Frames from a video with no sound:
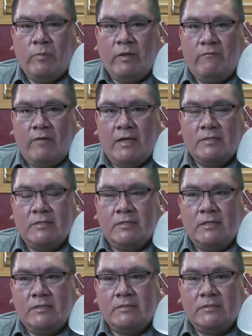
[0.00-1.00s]
be
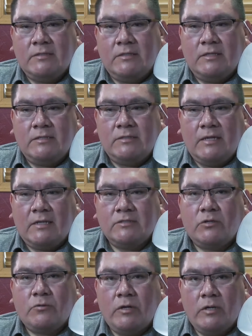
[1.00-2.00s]
facing these
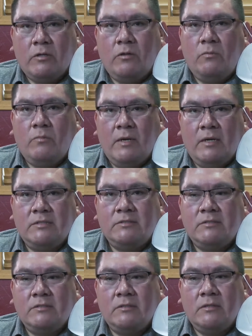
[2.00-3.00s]
next critical
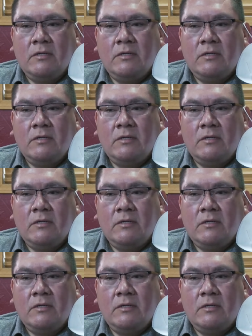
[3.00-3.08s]
months.